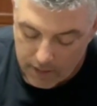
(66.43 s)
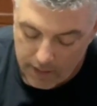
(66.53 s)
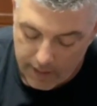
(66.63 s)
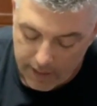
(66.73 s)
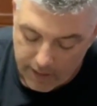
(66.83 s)

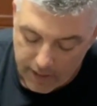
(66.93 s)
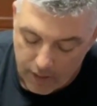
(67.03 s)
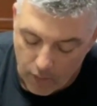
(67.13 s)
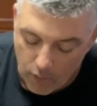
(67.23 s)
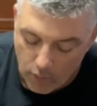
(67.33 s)
and it
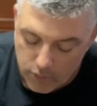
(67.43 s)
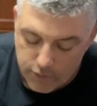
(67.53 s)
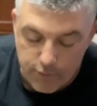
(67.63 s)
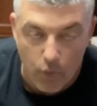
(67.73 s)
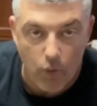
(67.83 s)
holds
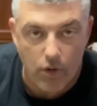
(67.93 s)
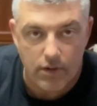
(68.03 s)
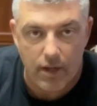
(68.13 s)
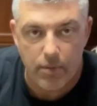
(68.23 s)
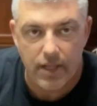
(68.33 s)
4
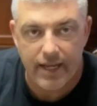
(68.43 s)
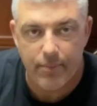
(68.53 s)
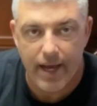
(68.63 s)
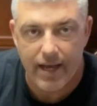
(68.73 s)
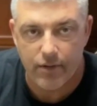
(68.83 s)
AA
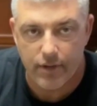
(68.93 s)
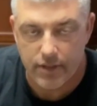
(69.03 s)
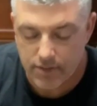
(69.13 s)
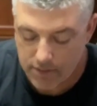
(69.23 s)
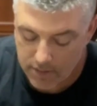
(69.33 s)

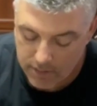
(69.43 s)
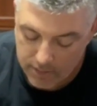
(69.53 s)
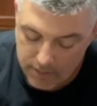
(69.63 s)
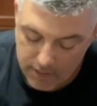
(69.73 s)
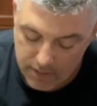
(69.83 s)
batteries
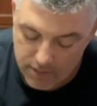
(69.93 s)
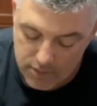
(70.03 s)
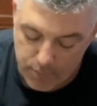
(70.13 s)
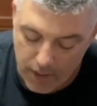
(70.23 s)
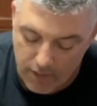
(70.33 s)
in this
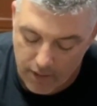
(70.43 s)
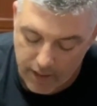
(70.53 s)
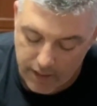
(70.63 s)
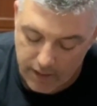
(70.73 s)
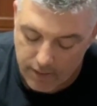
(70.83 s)
spot
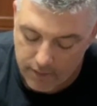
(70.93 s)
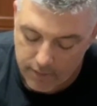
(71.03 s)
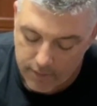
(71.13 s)
right here.